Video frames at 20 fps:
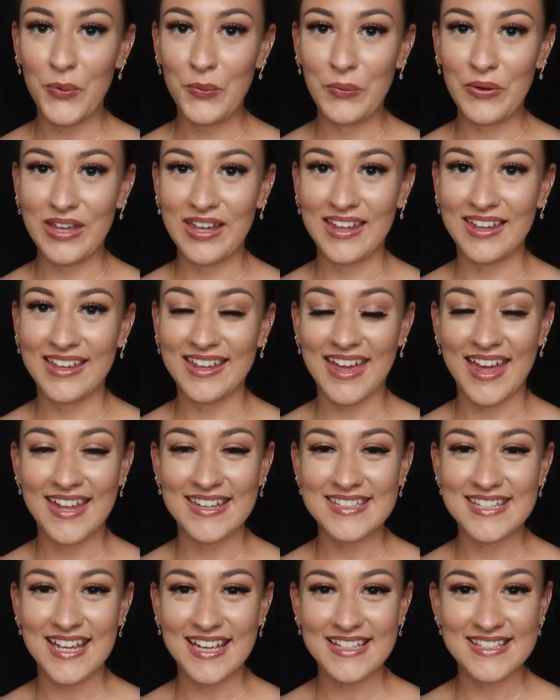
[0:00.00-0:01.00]
we
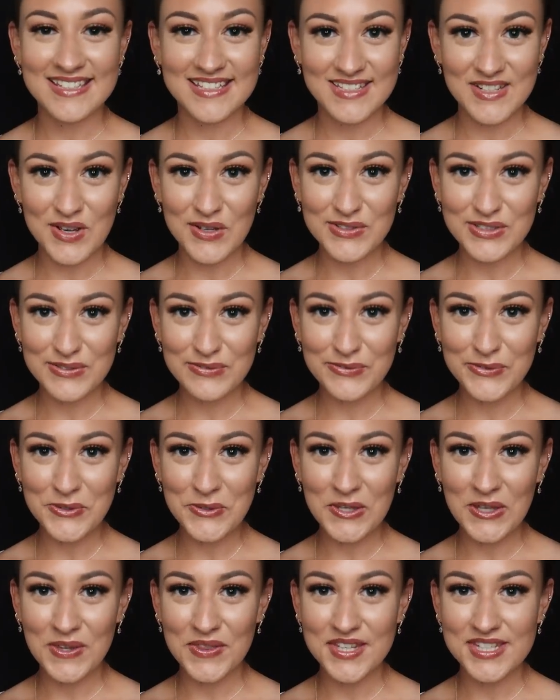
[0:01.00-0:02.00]
get a starter for
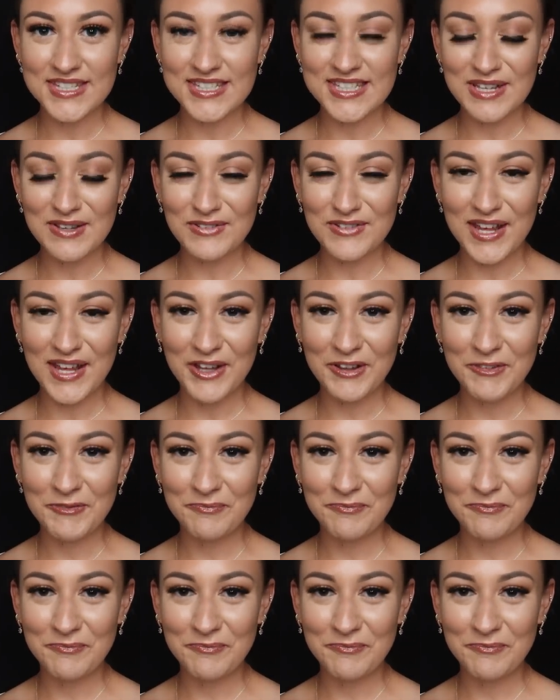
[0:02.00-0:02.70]
you this evening.